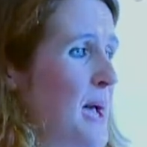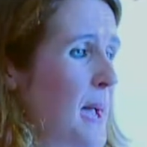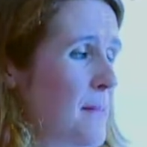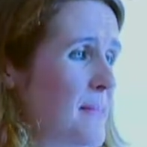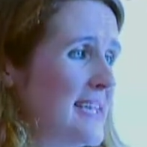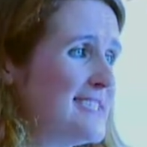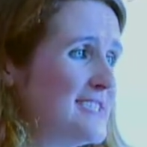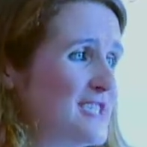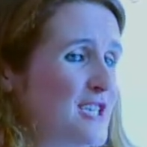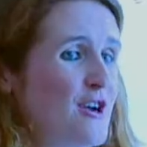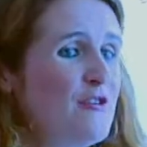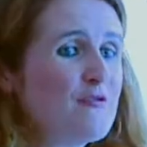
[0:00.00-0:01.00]
A
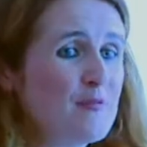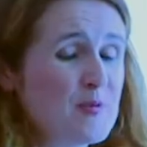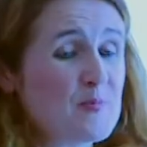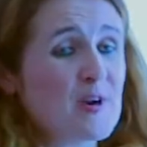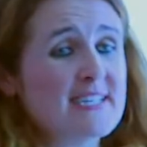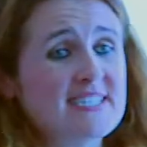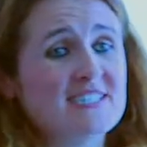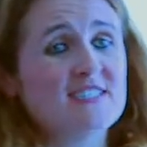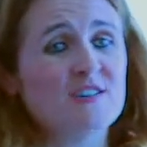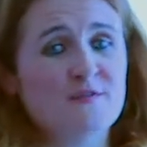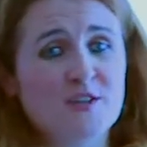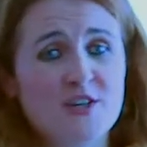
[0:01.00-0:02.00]
message from the President
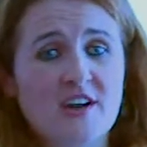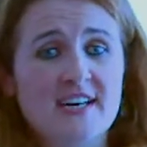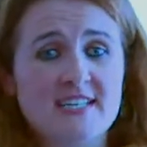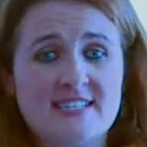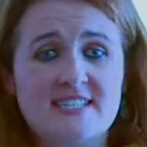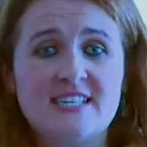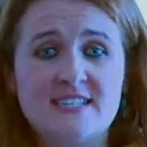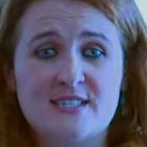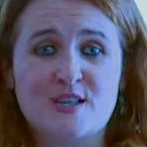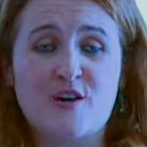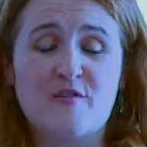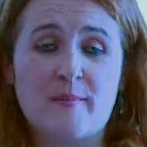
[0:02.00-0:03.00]
of the United States
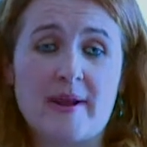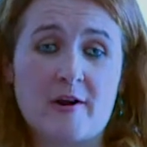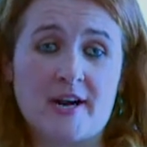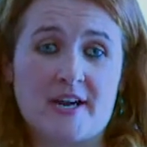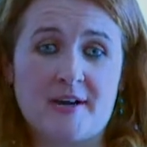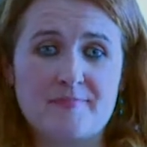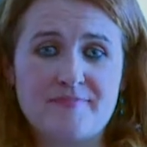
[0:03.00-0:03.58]
of America.